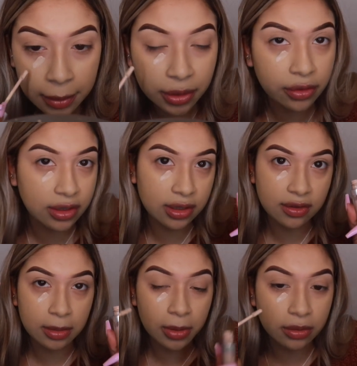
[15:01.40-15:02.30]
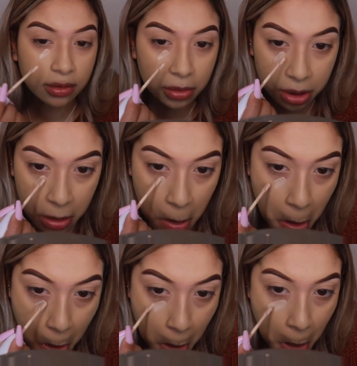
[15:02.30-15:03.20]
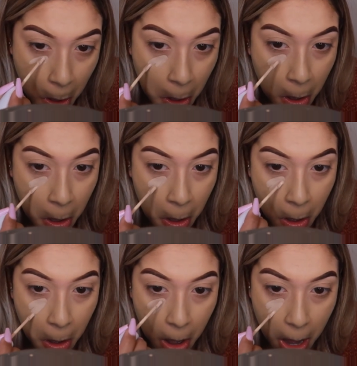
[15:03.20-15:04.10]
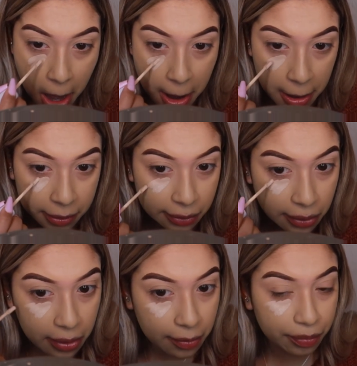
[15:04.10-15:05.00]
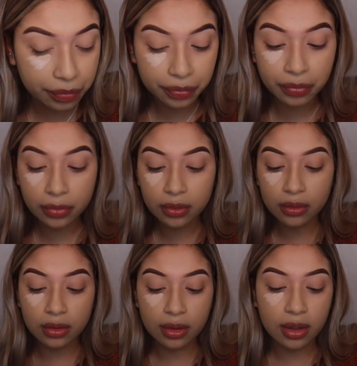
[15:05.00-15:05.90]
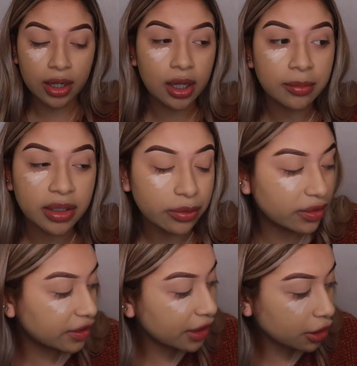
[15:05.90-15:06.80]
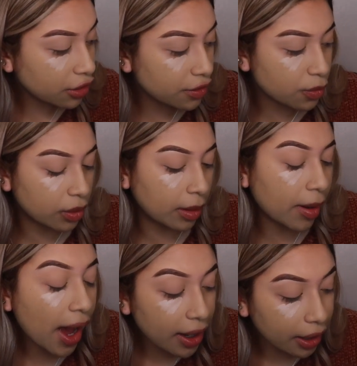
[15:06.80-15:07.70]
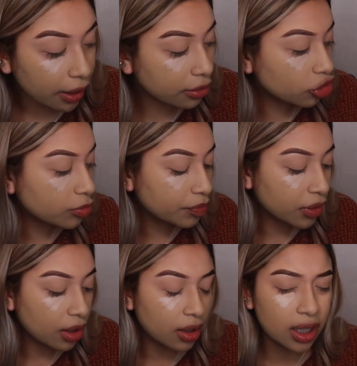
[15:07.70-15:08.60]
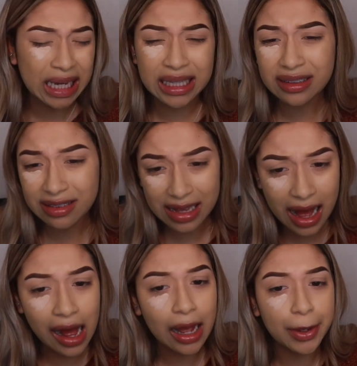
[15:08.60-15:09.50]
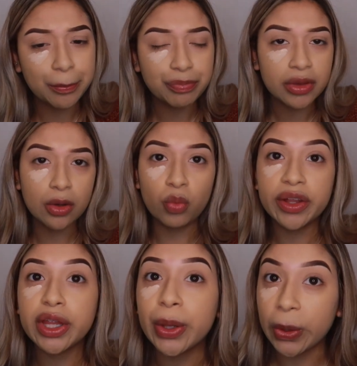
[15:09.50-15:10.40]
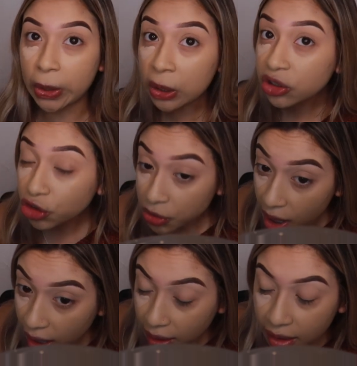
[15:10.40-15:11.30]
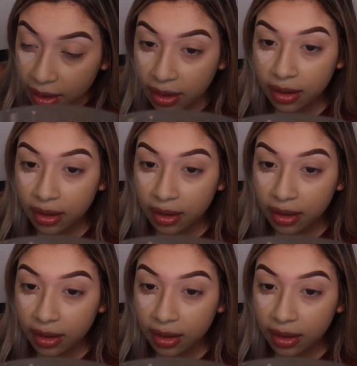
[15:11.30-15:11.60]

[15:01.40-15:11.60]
I'm using the same concealer. And I come downstairs with my package. And this guy with a long truck.